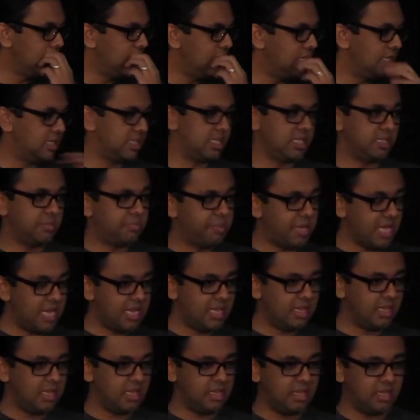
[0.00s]
This
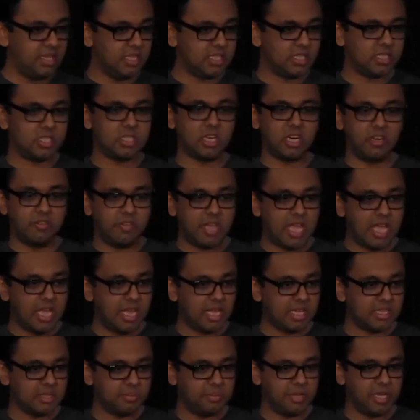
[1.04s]

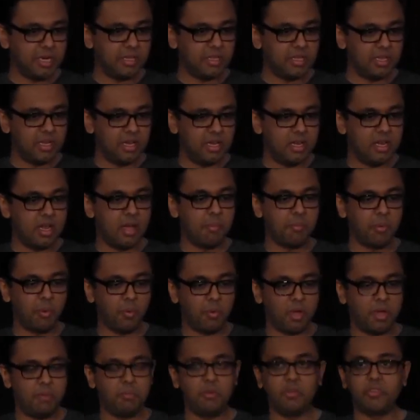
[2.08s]
surveying has been the
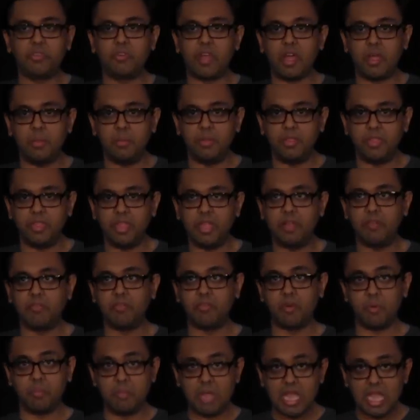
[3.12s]
#1 most valuable thing
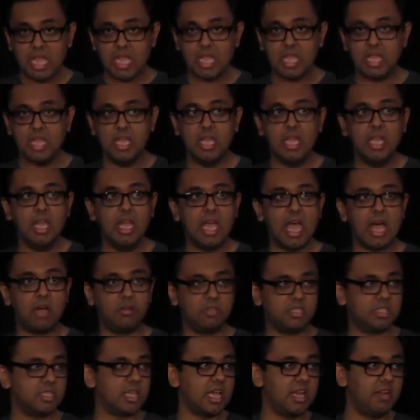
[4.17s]
for me
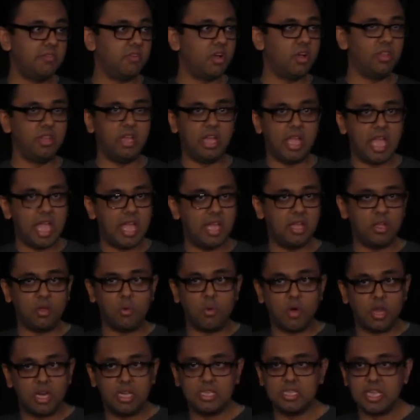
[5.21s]
outside of all the
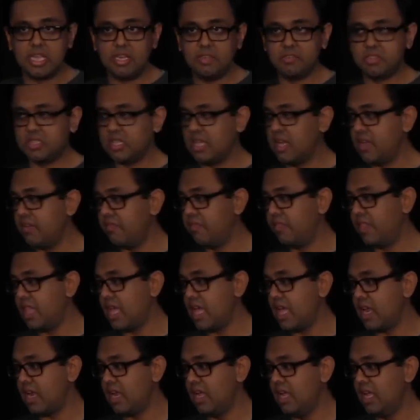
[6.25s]
quantitative stuff
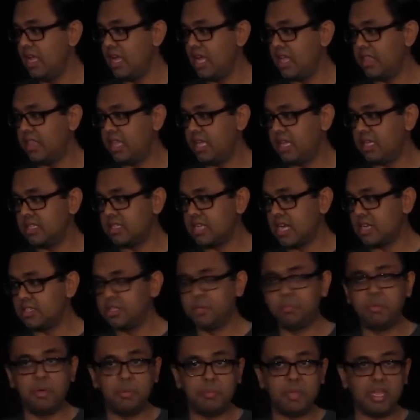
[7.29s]
that I think has
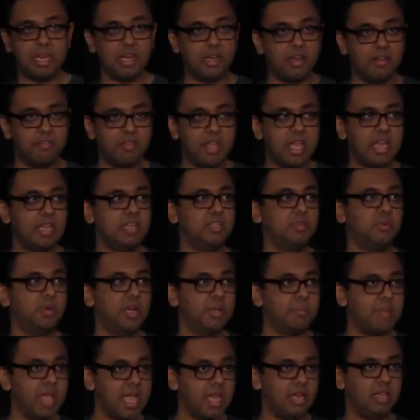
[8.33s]
actually put me at an advantage when
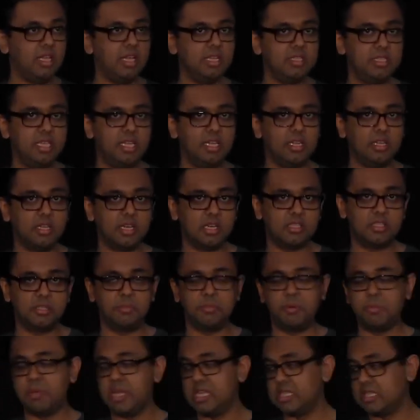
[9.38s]
I'm analyzing
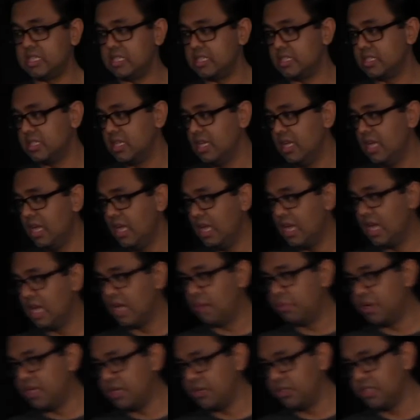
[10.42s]
customer bases
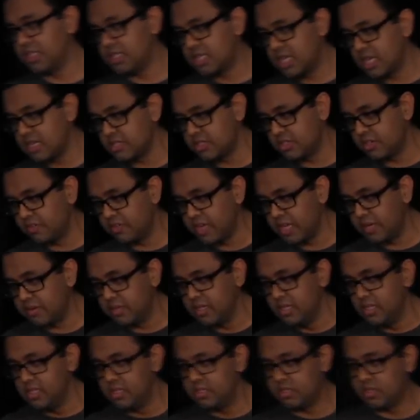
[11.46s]
by doing this kind of surveying.
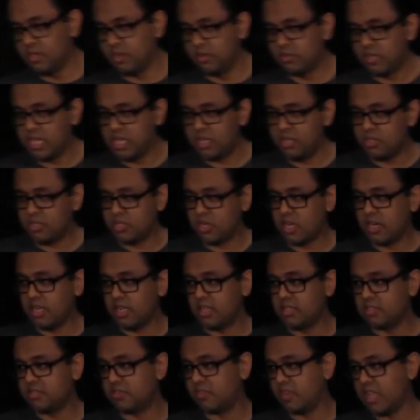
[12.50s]
So thank you, Sean
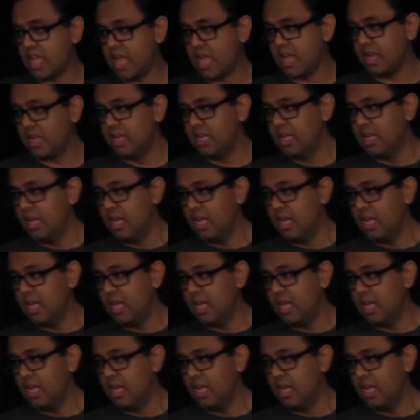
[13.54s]
Ellis, for that.